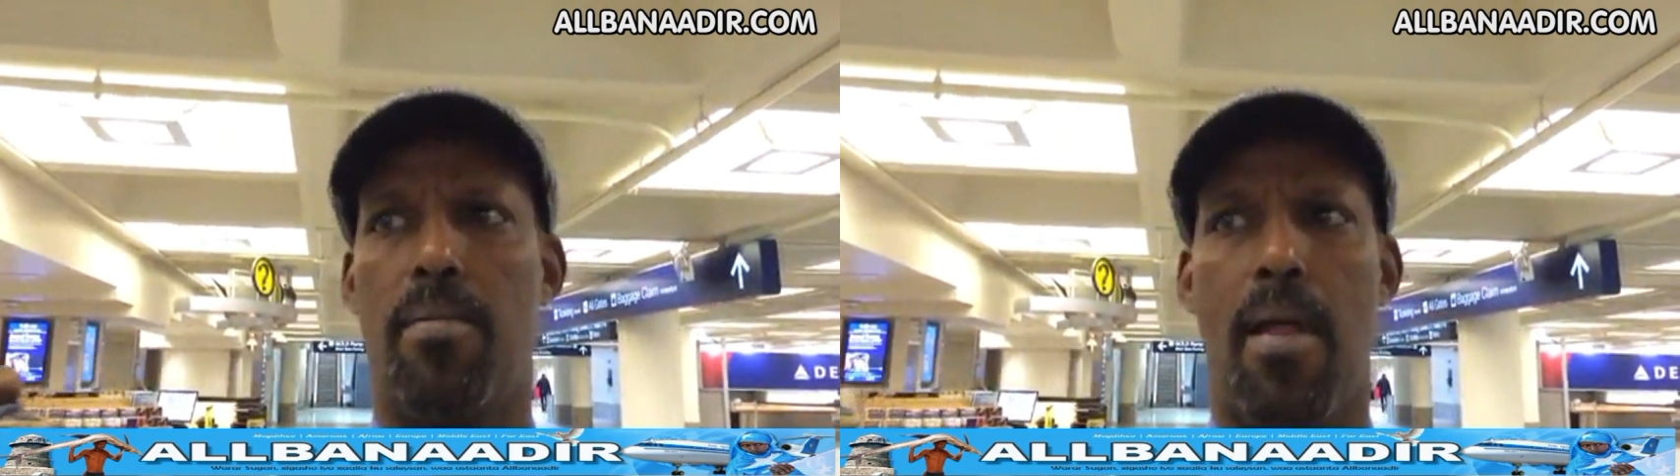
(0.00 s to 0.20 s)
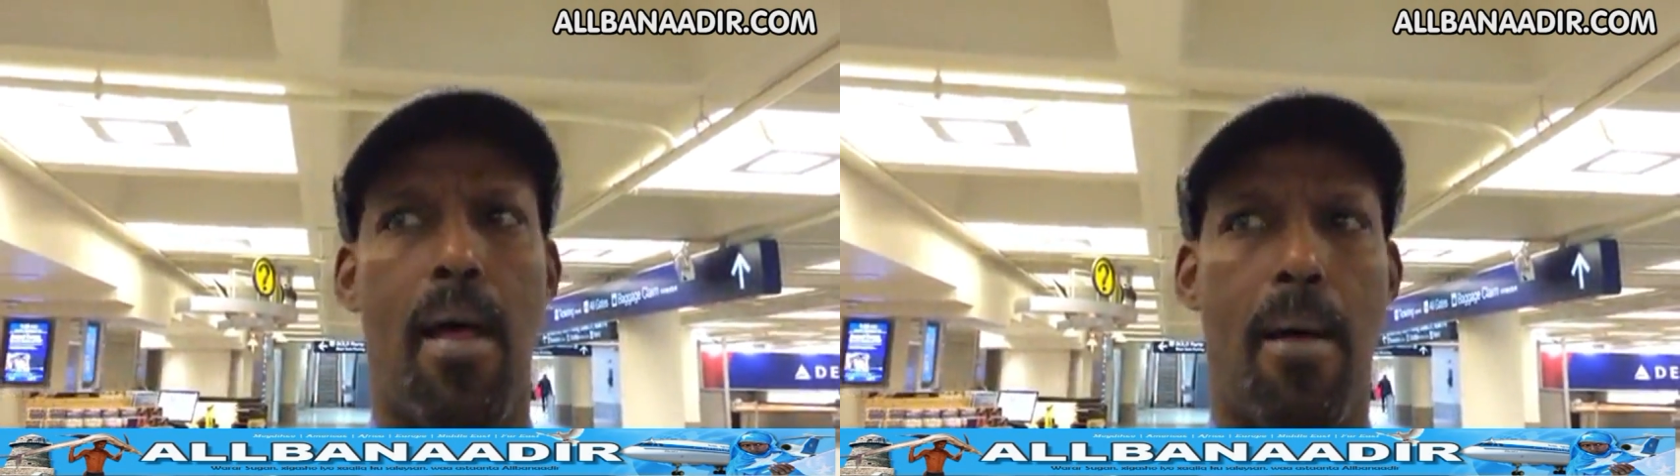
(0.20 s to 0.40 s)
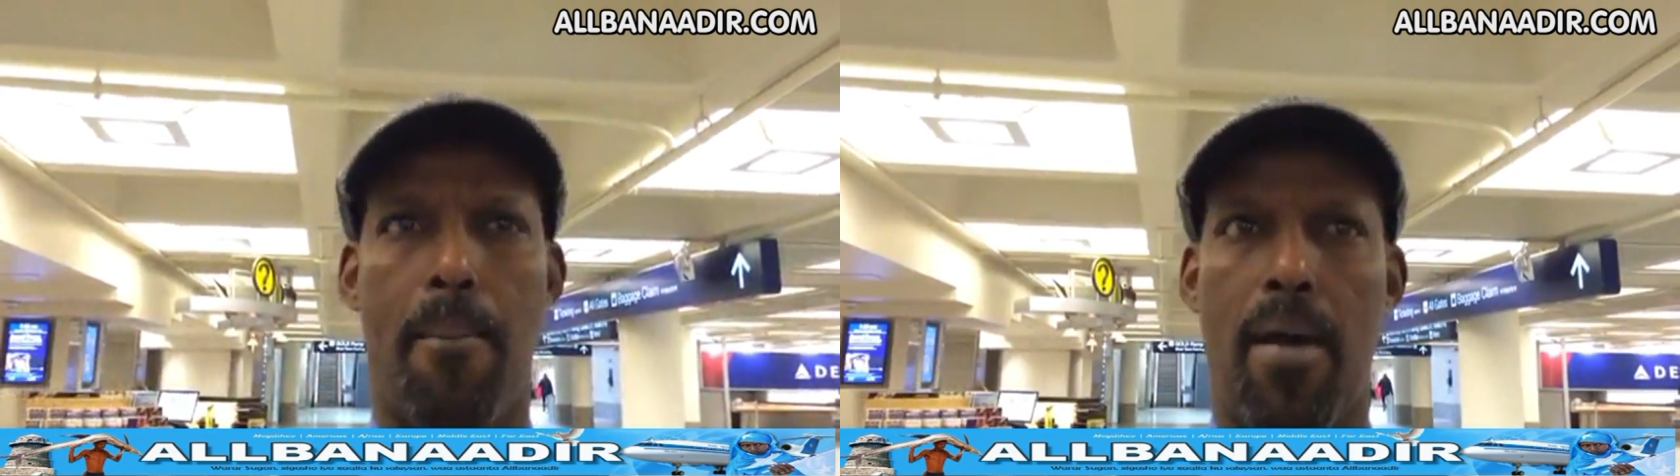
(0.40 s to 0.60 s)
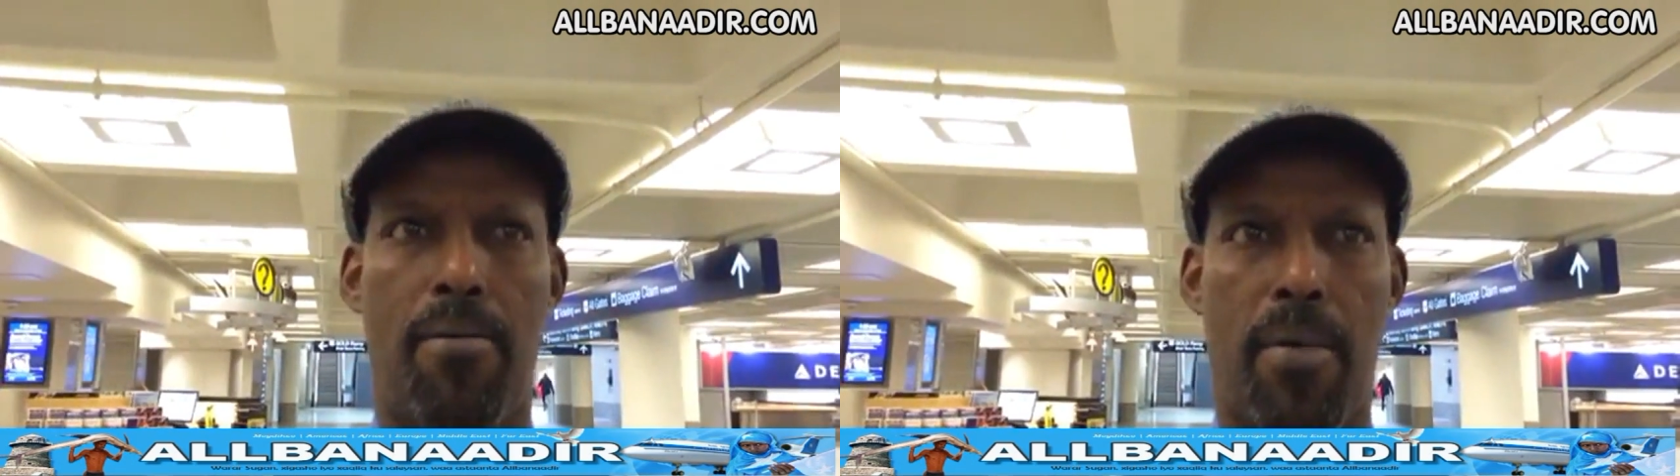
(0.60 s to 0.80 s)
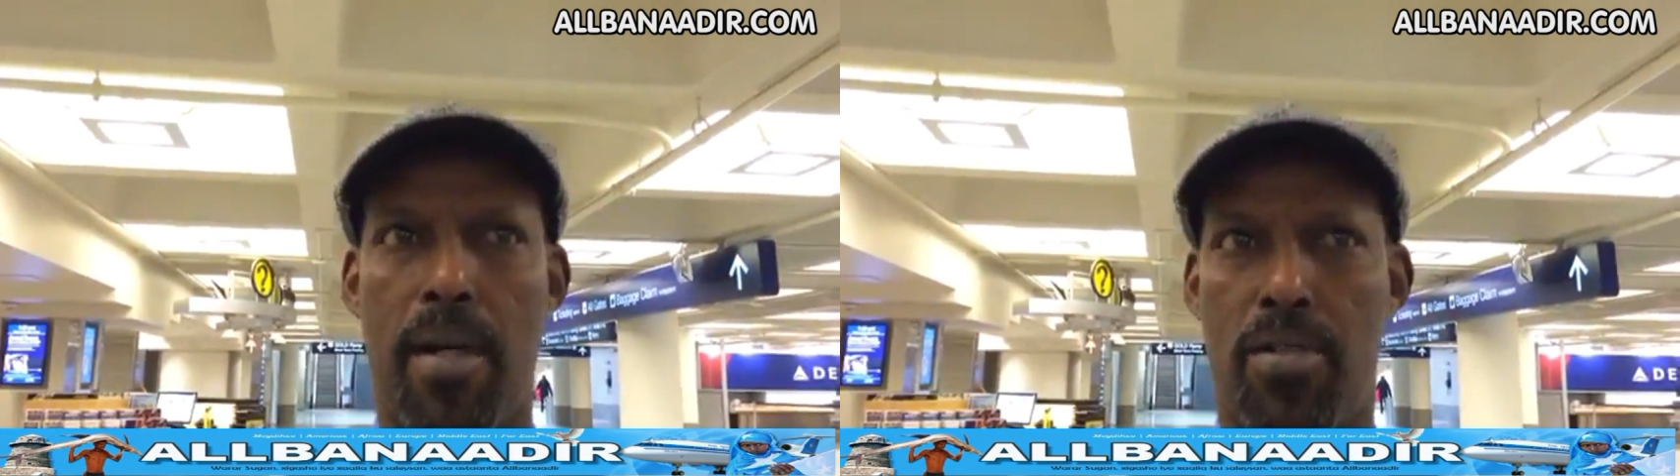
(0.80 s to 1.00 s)
uh, my
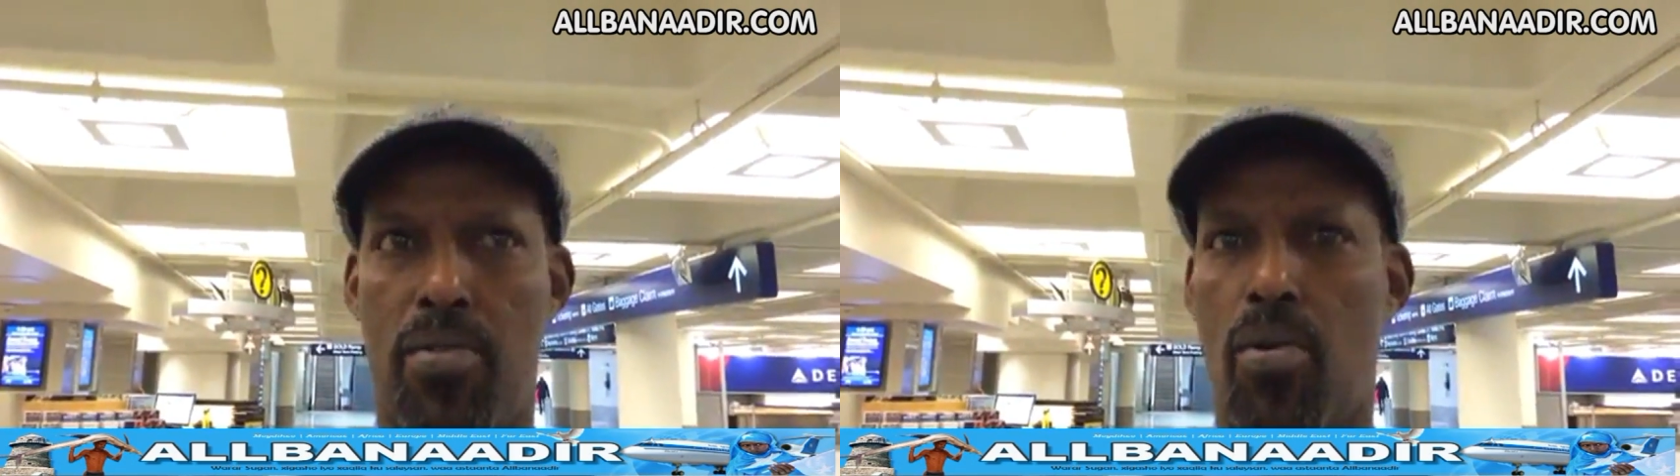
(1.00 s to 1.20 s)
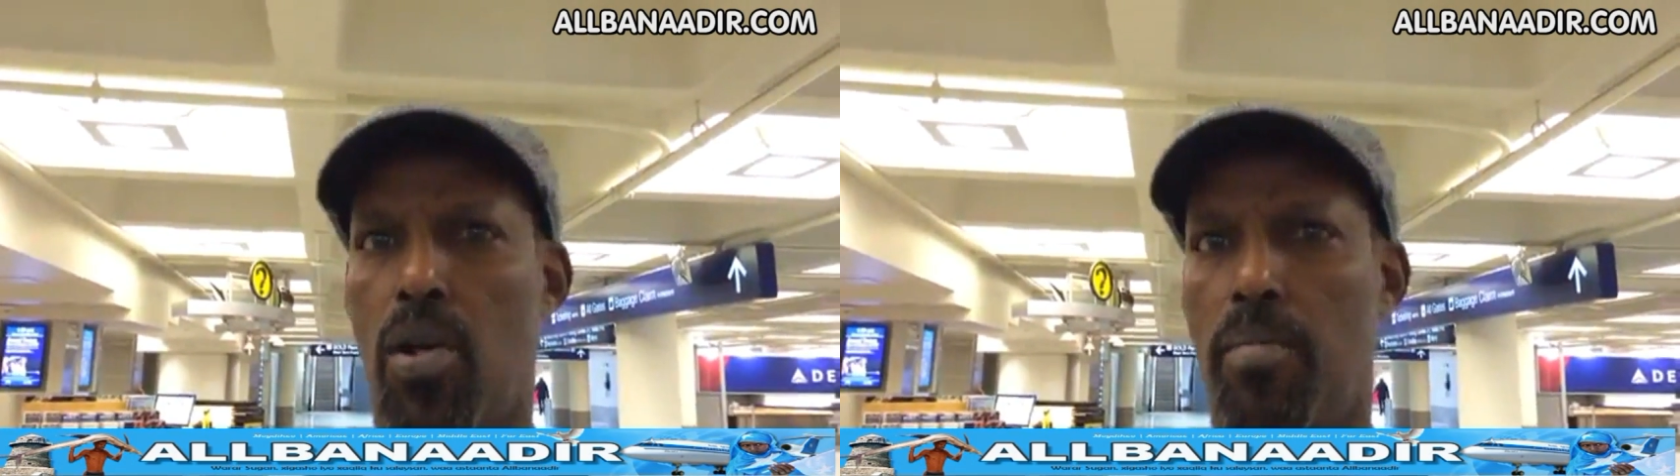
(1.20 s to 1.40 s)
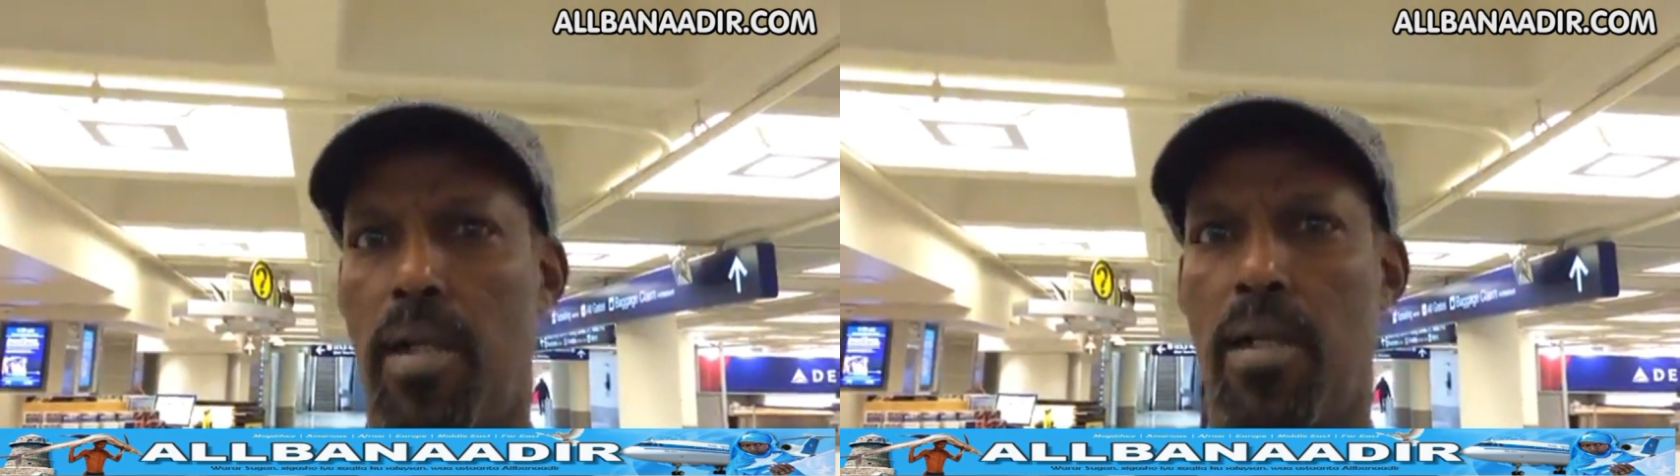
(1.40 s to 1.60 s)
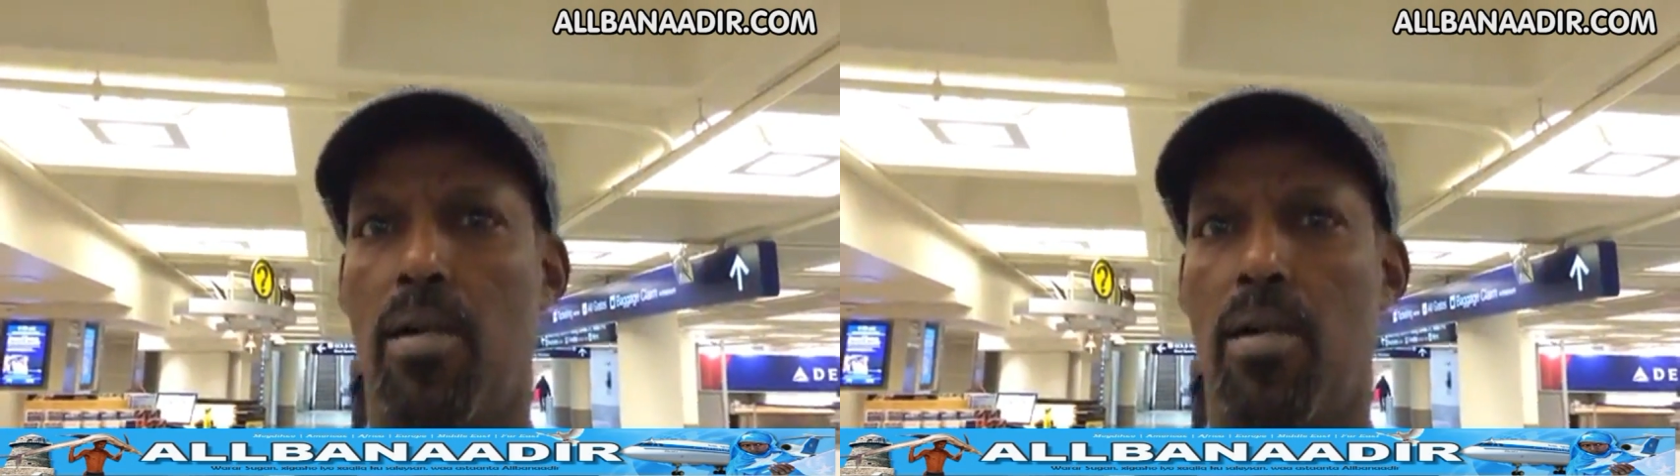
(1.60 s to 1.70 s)
friends told me,